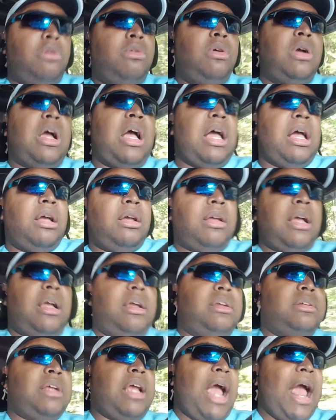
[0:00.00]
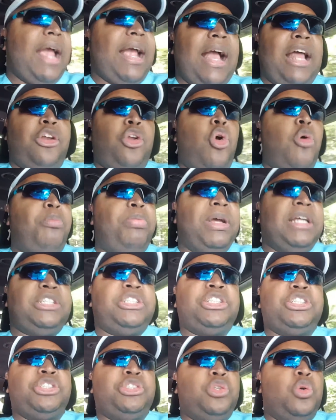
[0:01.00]
I got no pictures, no
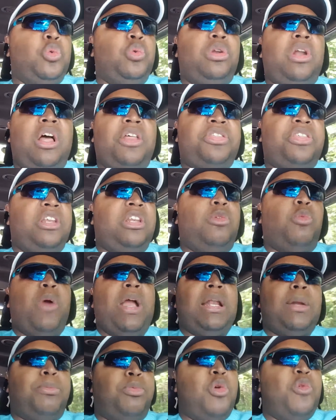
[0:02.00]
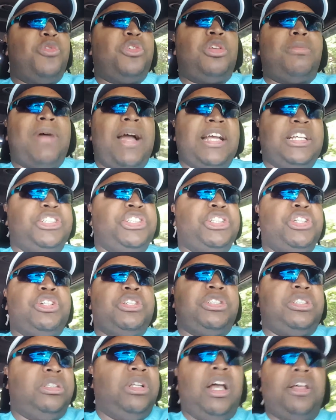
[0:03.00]
nothing, way to prove it to my insurance, nothing.
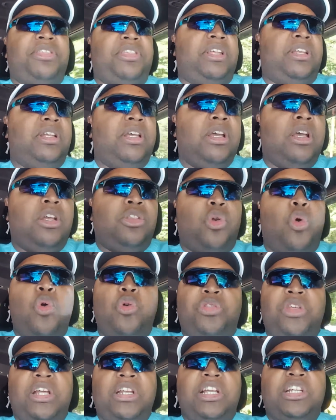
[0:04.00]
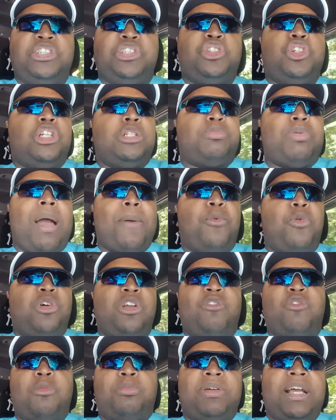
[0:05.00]
The only thing the insurance probably would have replaced is
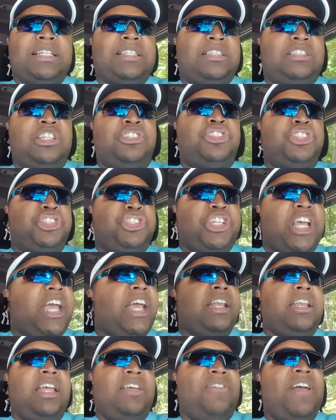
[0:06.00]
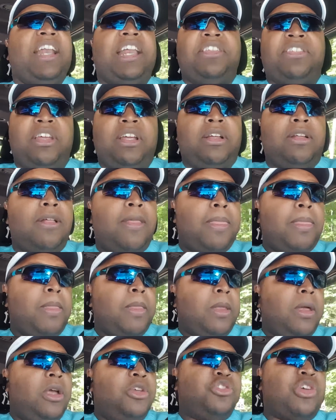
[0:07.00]
just a shed, if anything. So I'd have
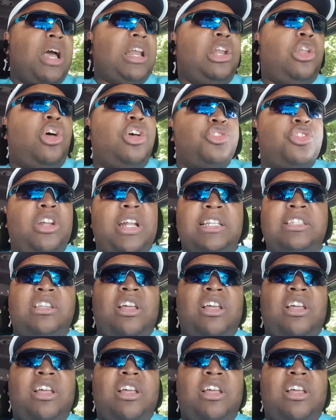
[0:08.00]
lost all that stuff inside.